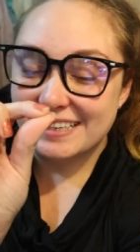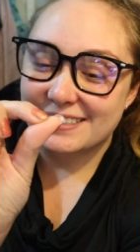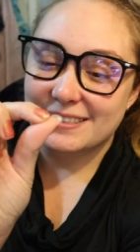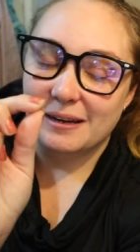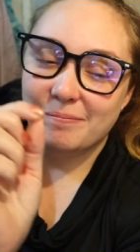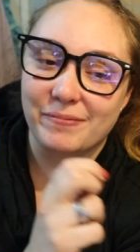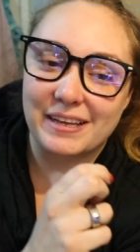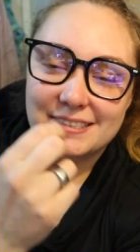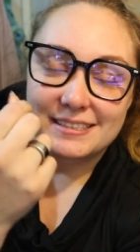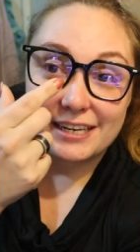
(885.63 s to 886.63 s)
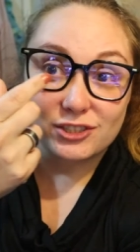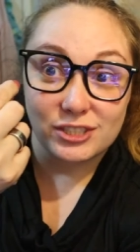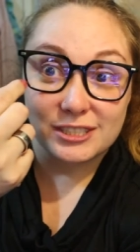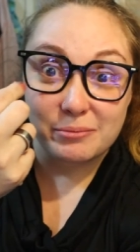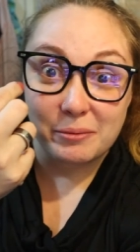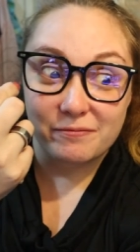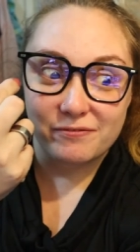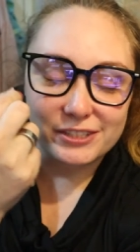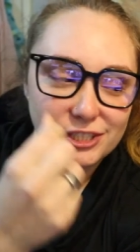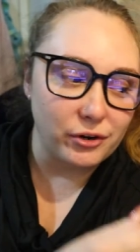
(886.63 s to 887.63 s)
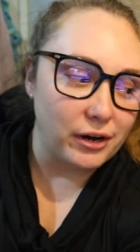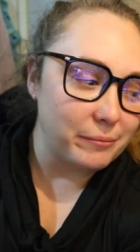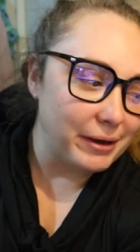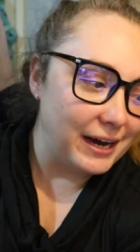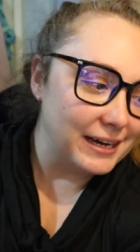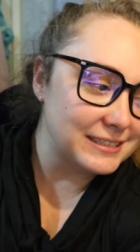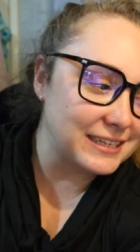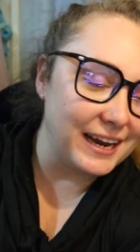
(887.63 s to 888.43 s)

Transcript: it's um it's dangerous to be fishing around in my eyes